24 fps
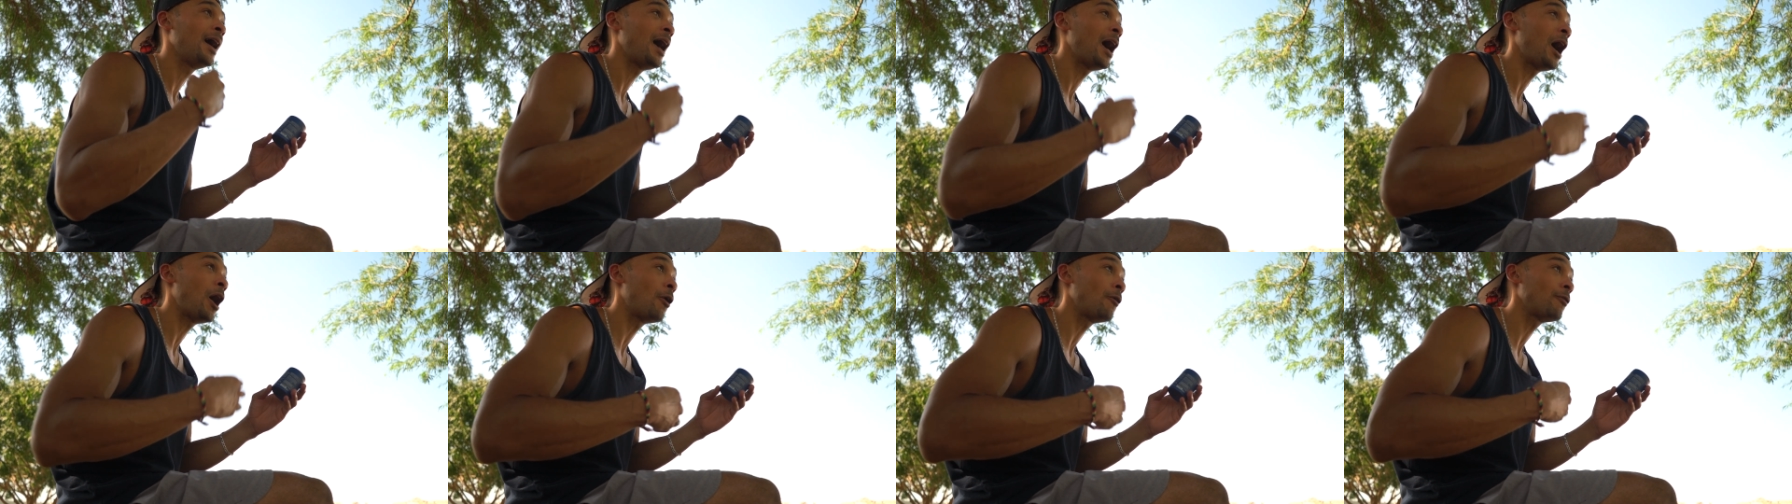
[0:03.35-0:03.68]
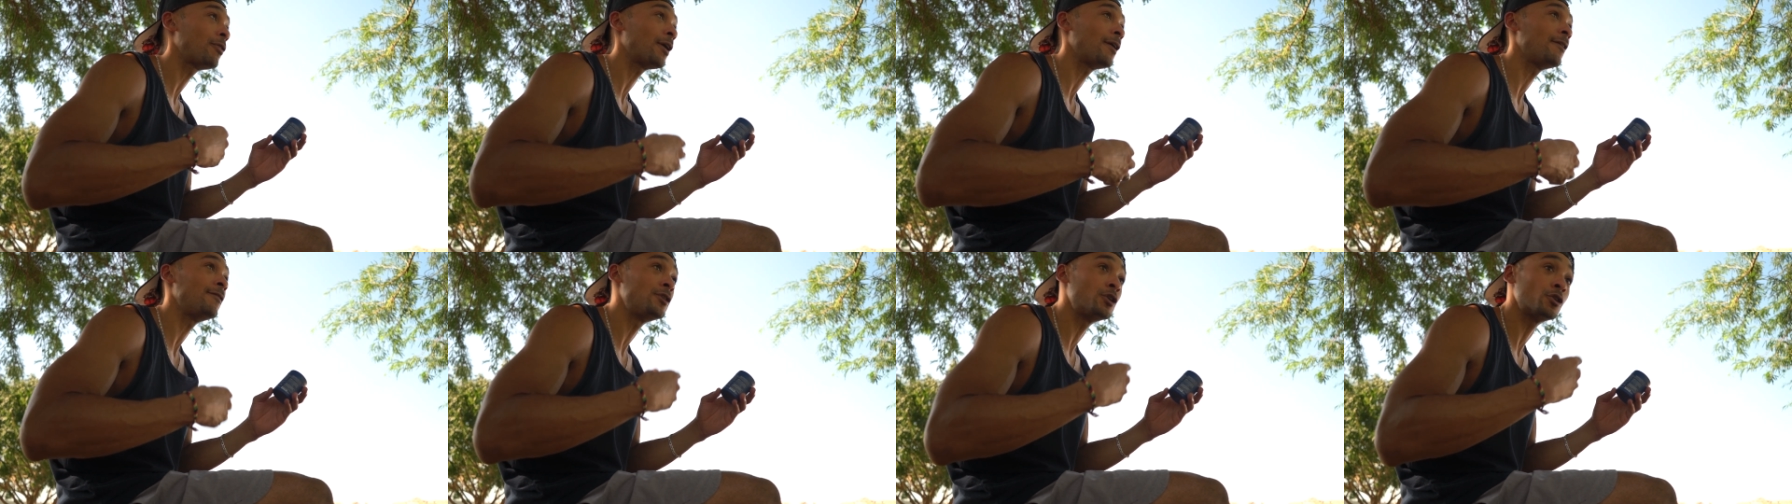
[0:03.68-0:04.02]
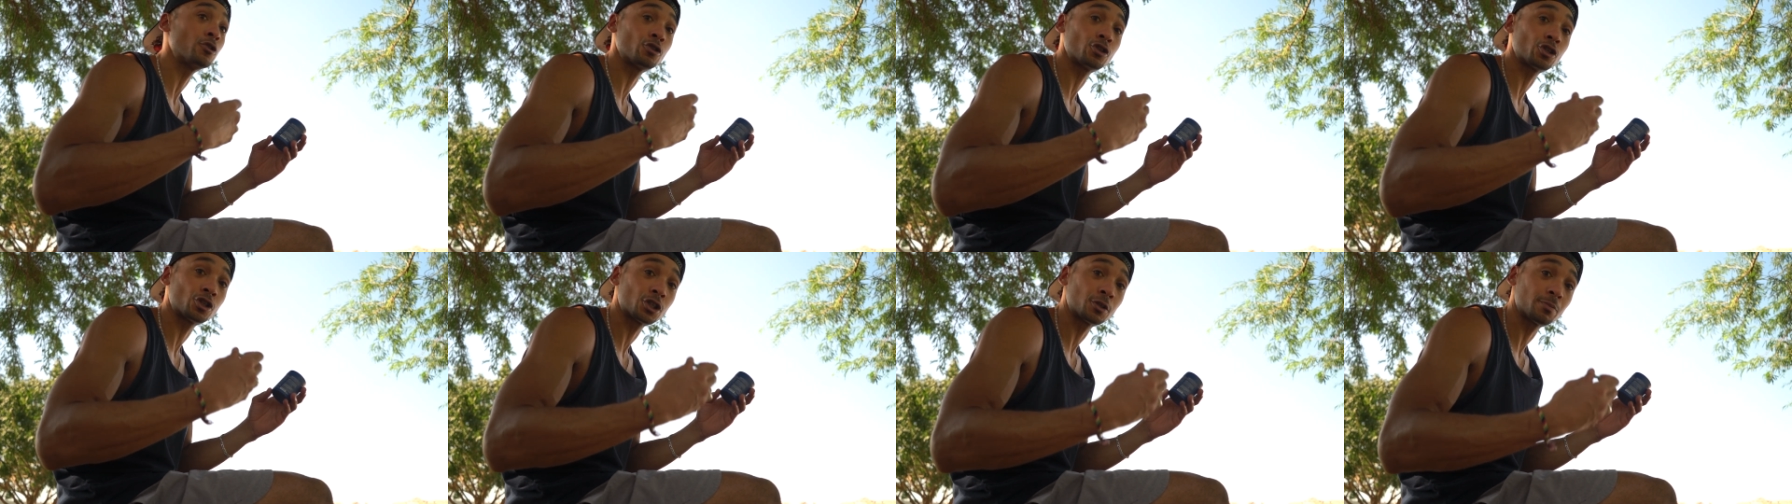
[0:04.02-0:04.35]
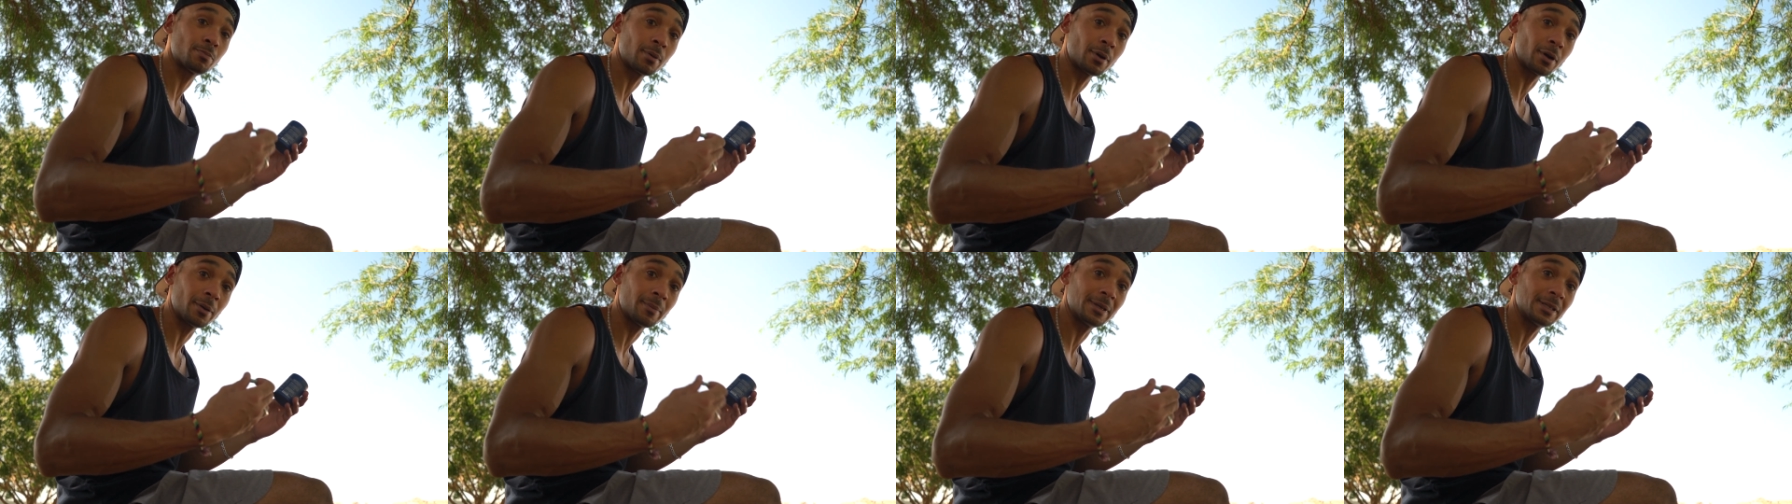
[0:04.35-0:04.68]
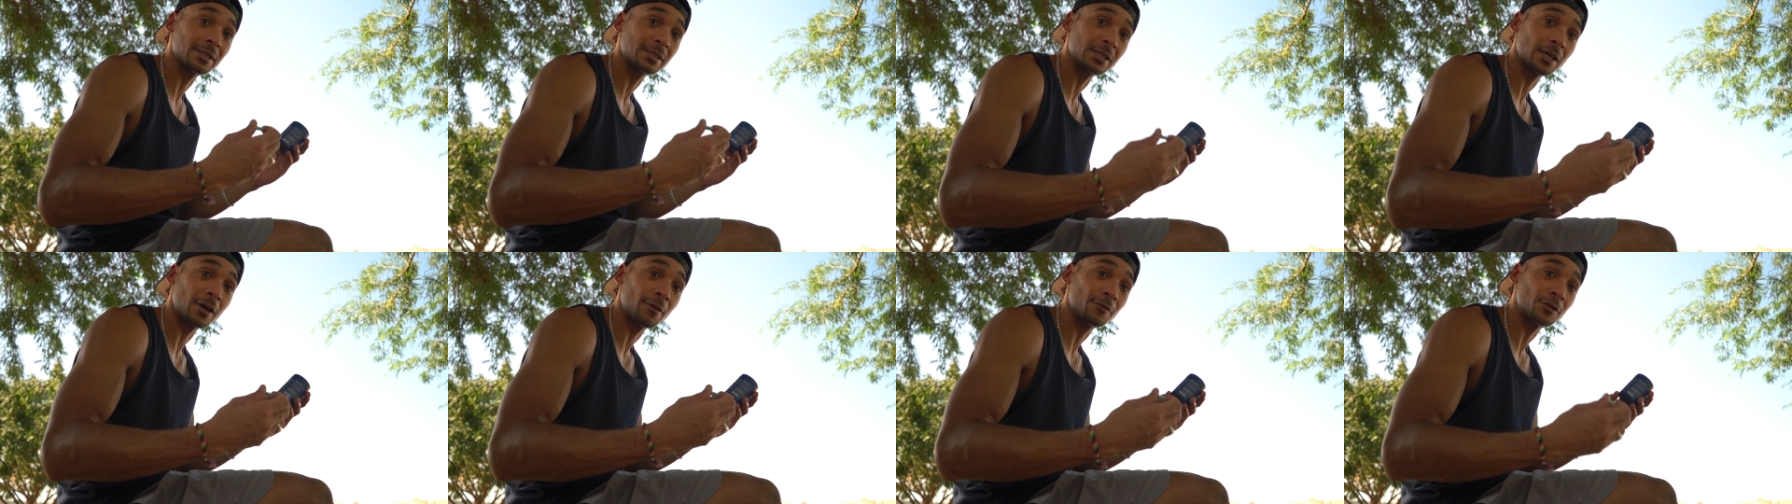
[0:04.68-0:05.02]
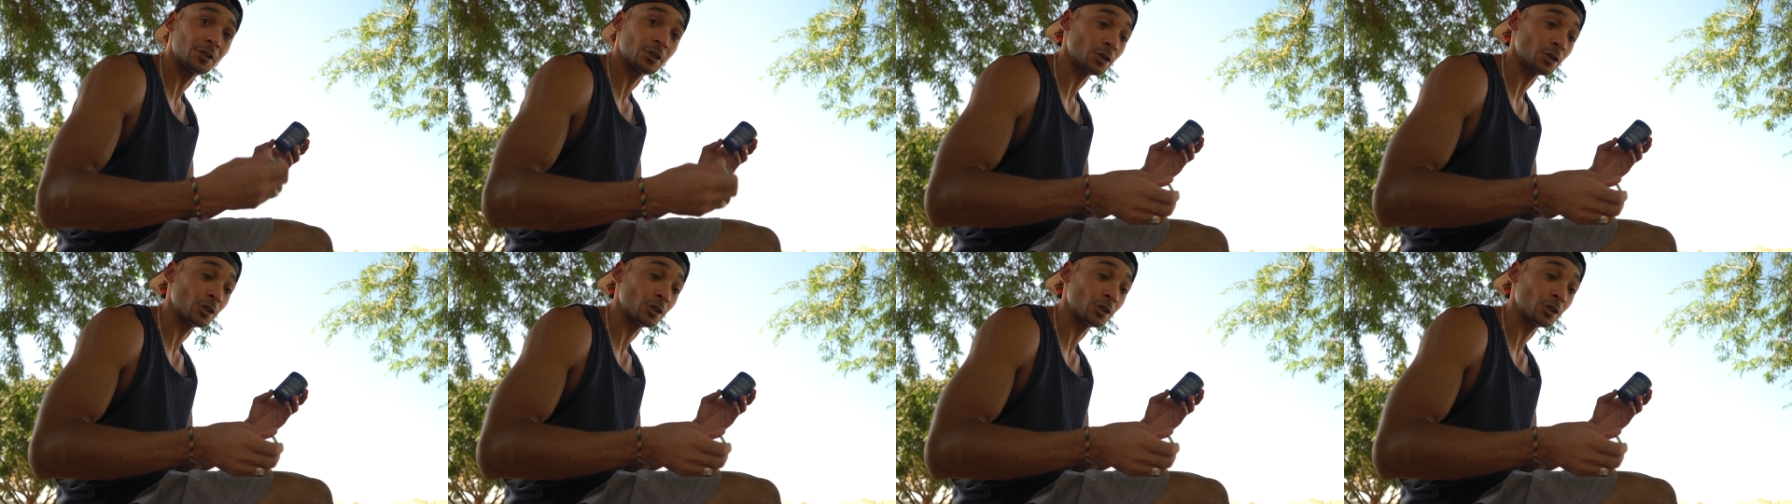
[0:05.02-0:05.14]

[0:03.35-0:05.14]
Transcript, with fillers: health of your sperm itself.